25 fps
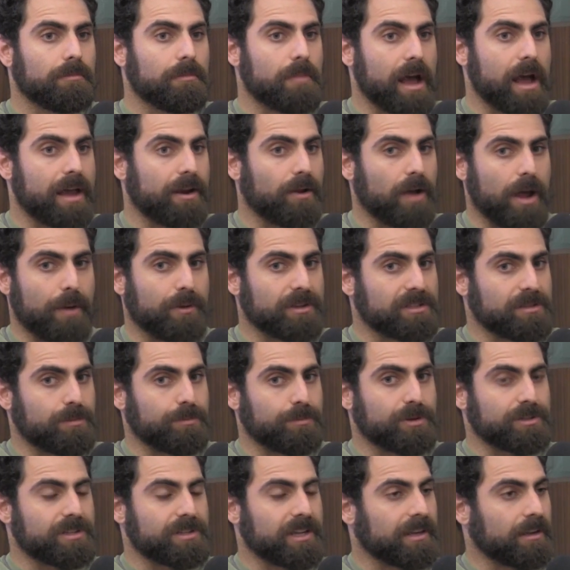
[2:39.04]
I wasn't
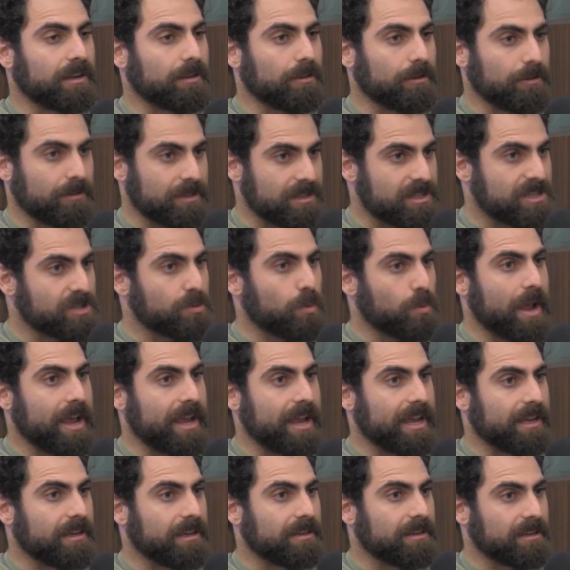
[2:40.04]
particularly
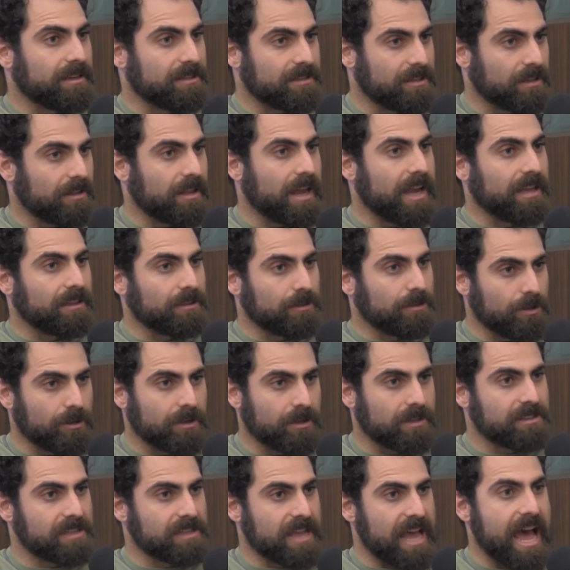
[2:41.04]
swayed until I
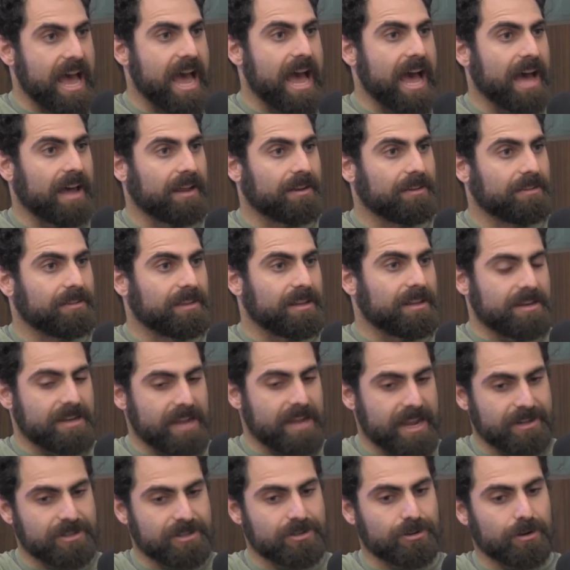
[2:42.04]
looked at the
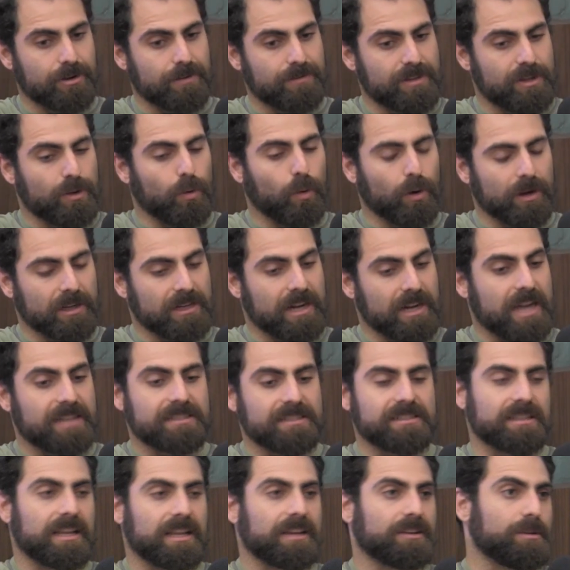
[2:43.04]
nature of the
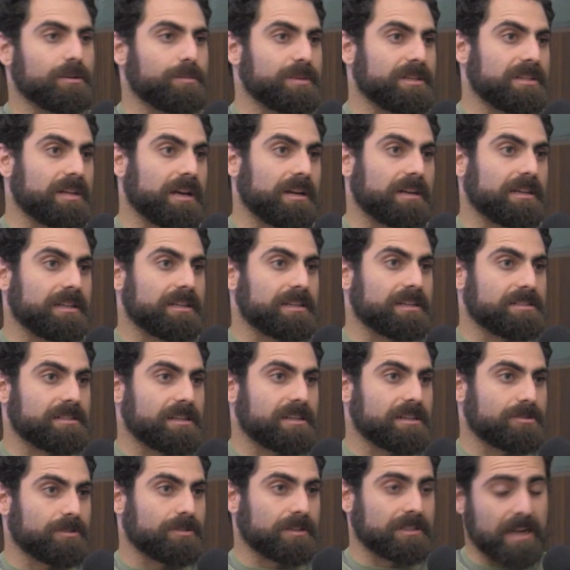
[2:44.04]
organizing that could be done in his
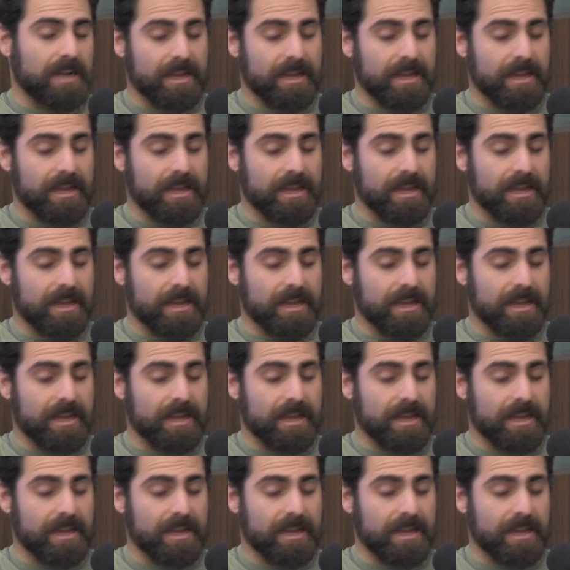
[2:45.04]
district.